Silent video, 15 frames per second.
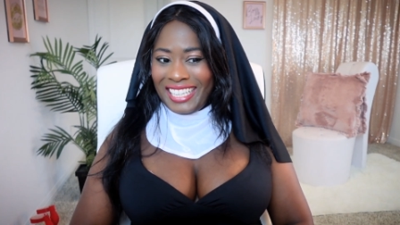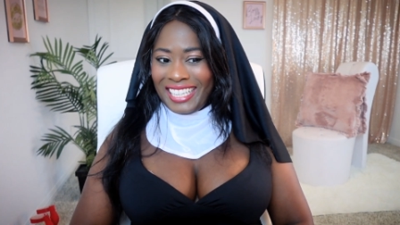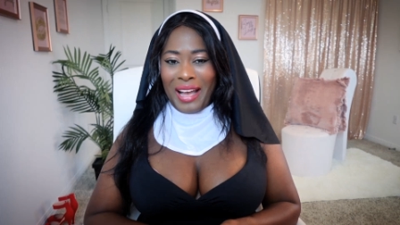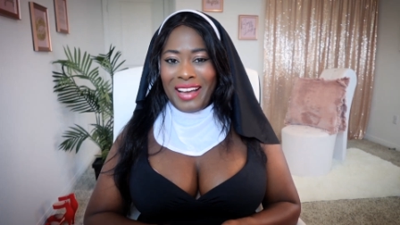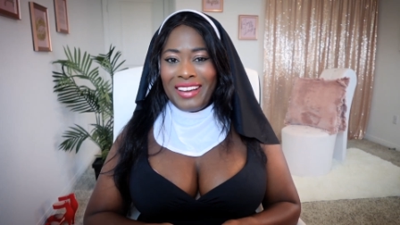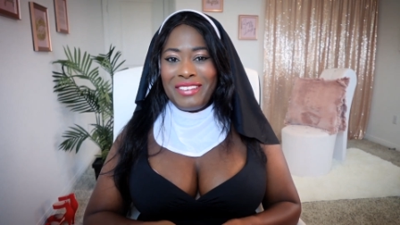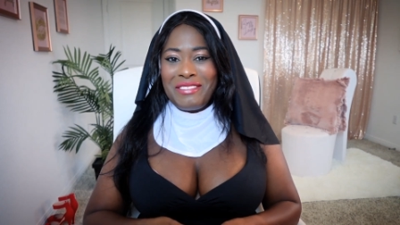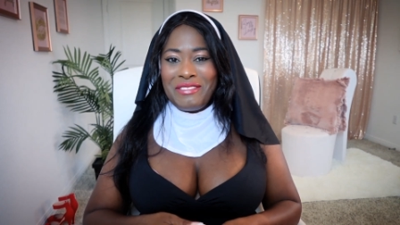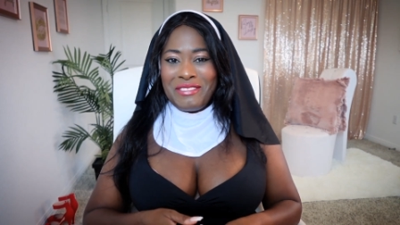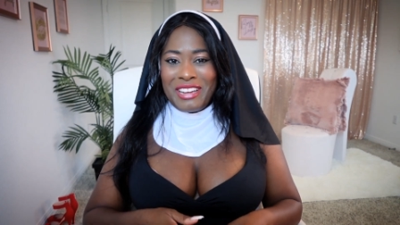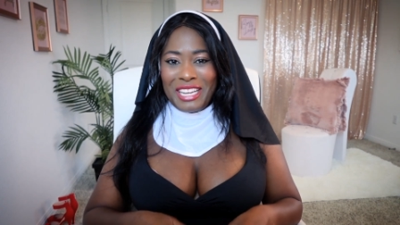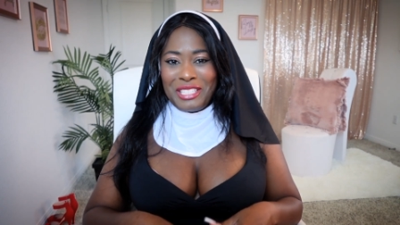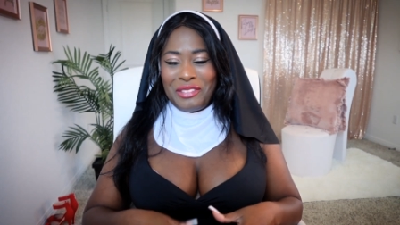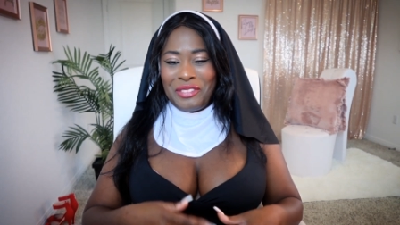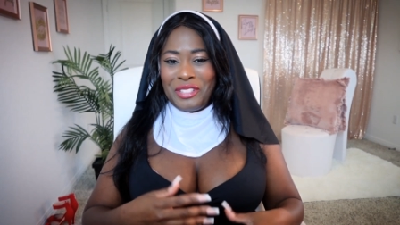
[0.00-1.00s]
How do you
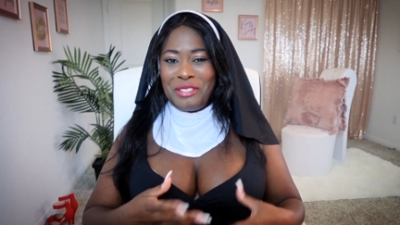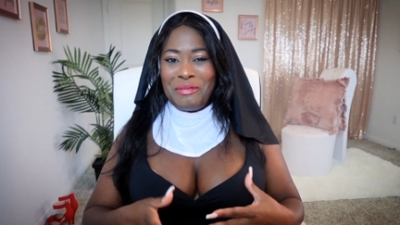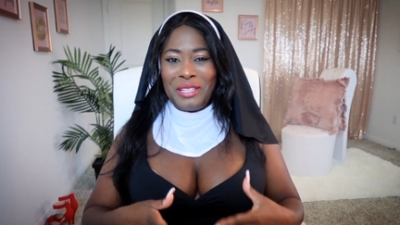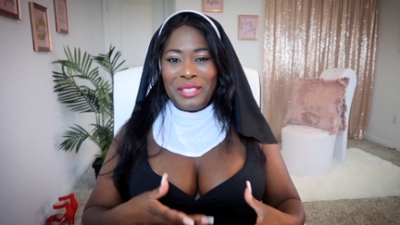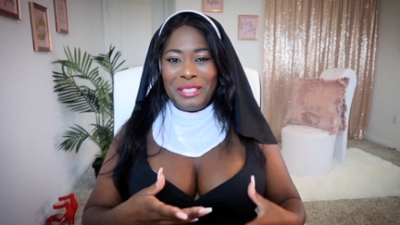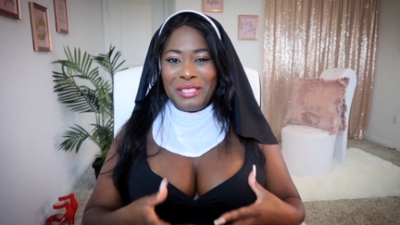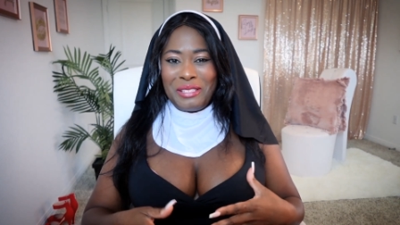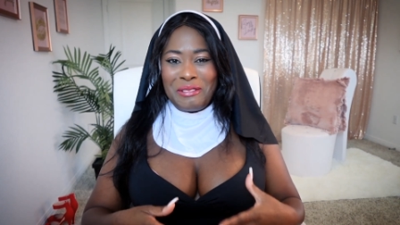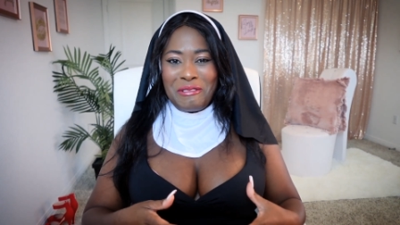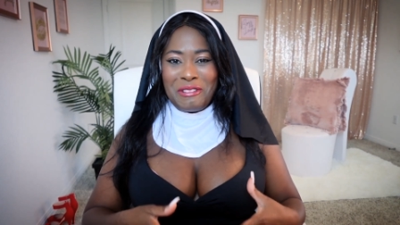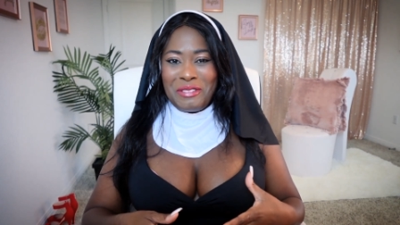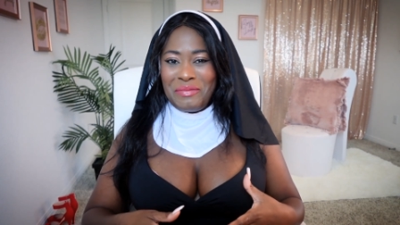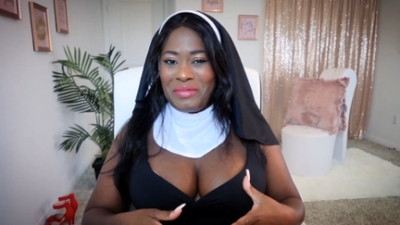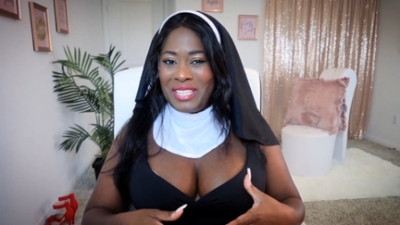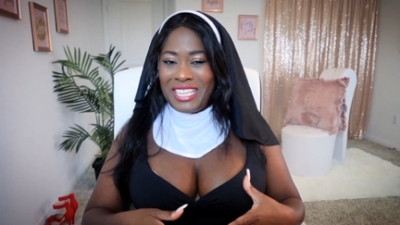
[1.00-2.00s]
guys feel about these
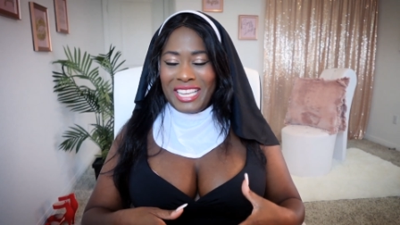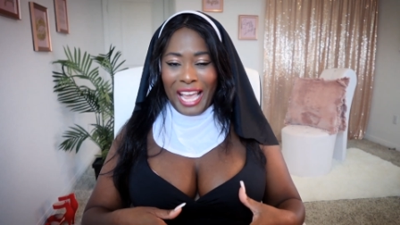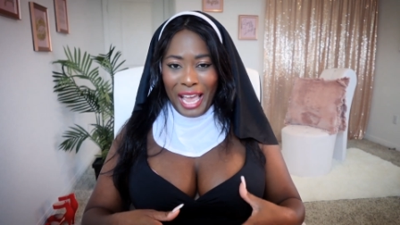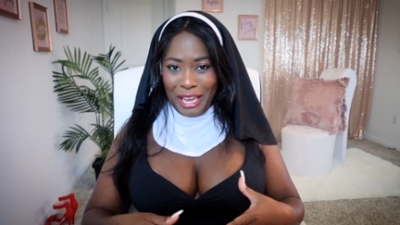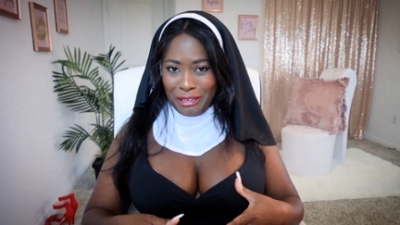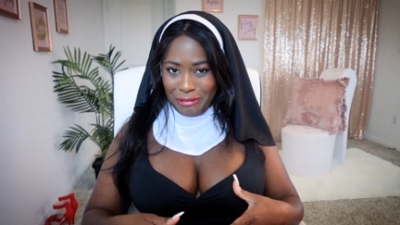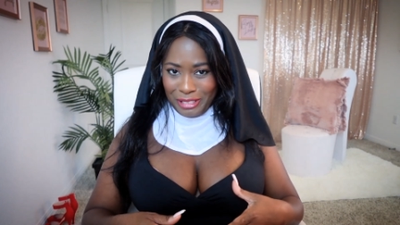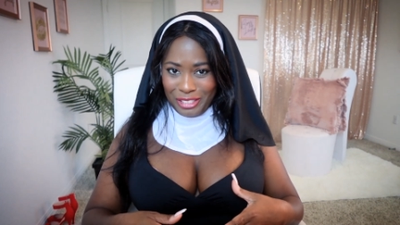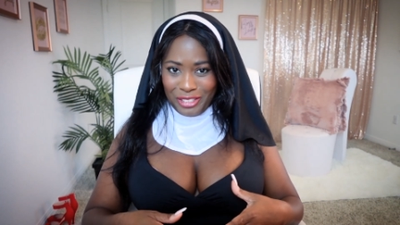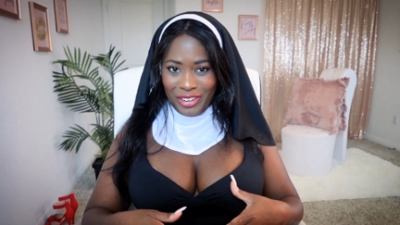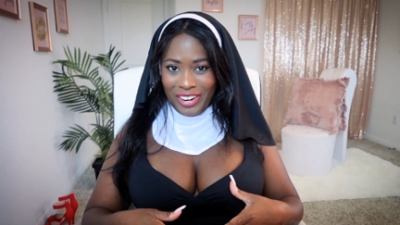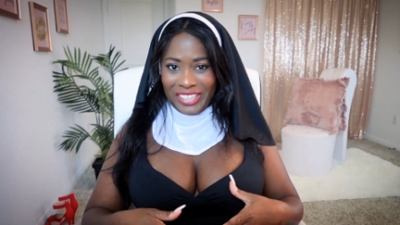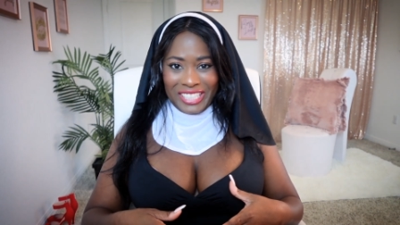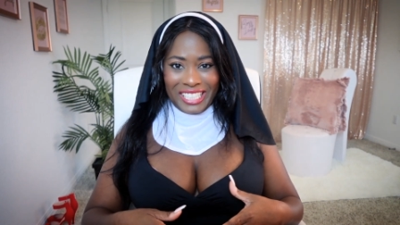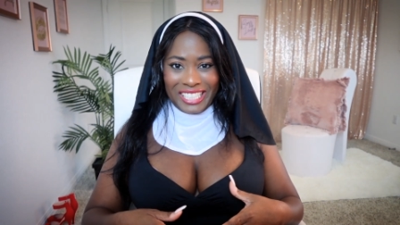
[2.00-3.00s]
creepy
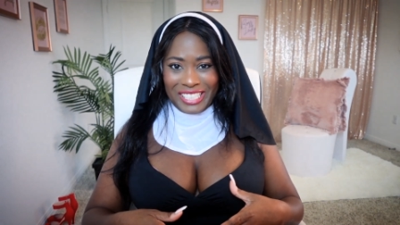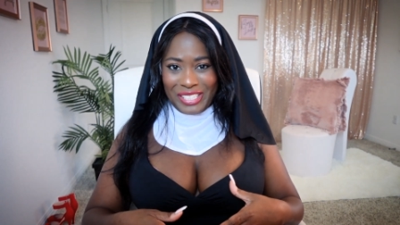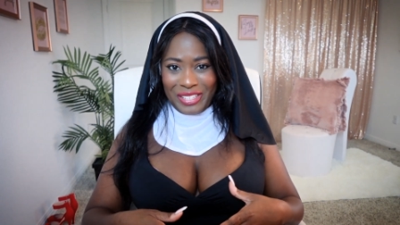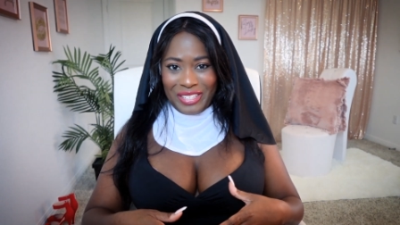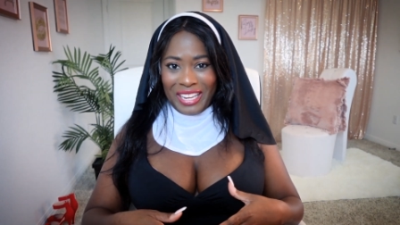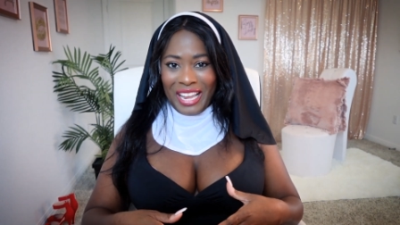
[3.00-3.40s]
animatronics?